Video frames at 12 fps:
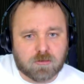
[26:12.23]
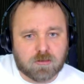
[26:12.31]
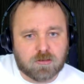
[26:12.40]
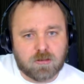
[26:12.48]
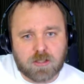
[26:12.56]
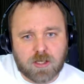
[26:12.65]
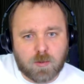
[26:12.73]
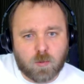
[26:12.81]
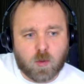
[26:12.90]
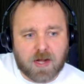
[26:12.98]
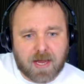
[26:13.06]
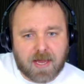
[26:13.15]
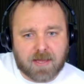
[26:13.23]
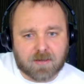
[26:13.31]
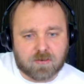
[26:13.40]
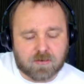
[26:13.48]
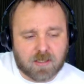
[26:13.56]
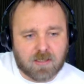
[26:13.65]
Because you look on the One
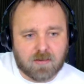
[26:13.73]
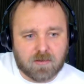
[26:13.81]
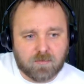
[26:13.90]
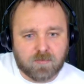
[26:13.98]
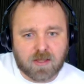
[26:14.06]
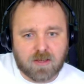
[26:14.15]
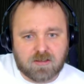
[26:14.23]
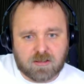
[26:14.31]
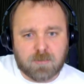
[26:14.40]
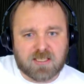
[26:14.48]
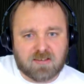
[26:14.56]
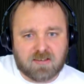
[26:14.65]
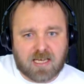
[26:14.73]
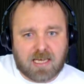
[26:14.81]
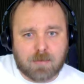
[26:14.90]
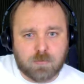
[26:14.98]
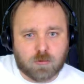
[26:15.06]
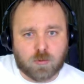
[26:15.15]
X, right, and some of these
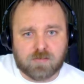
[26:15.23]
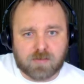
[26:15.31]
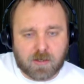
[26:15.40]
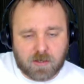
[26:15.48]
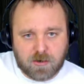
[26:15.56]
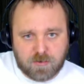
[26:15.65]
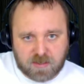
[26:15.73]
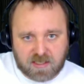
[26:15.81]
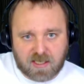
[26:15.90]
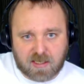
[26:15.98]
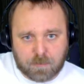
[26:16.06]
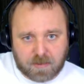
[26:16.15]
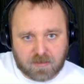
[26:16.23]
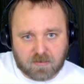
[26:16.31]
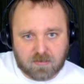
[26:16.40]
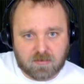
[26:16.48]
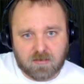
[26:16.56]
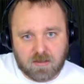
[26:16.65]
games are over 100
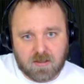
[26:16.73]
gigabytes,